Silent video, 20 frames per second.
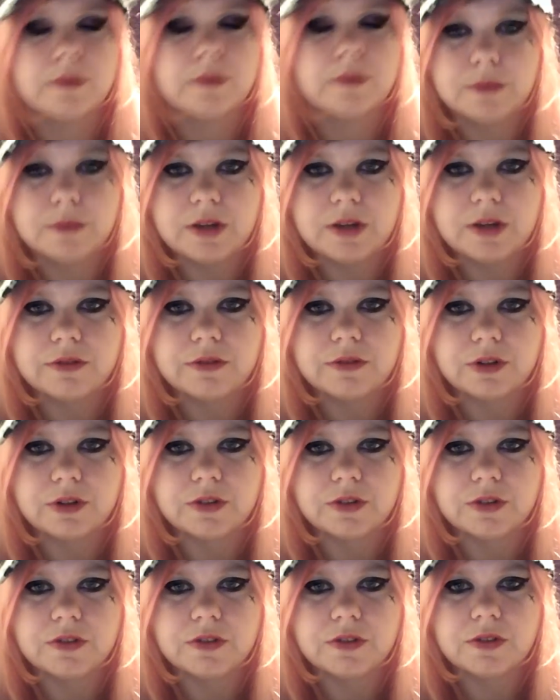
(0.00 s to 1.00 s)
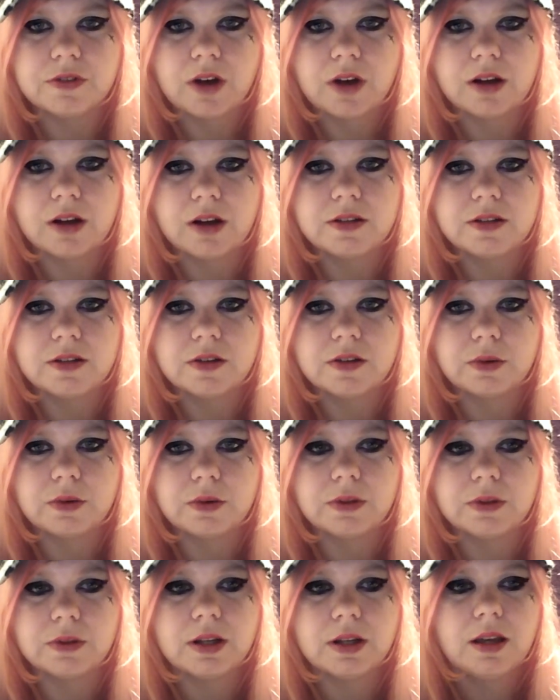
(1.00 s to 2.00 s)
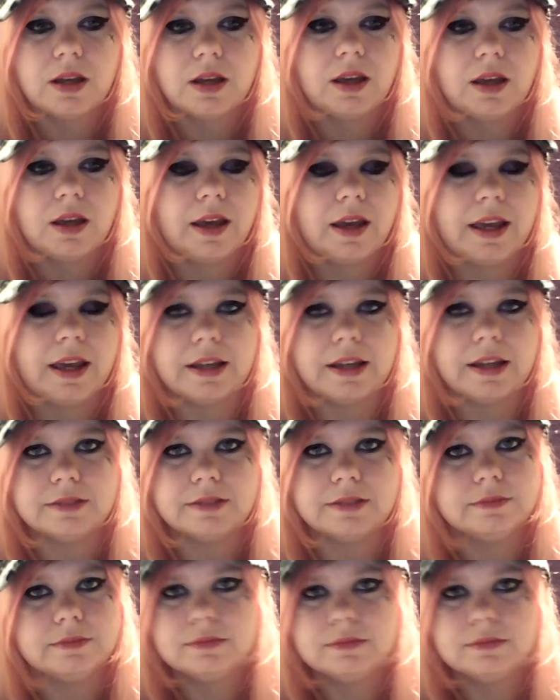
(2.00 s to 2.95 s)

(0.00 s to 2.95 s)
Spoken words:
be a verse on its own, and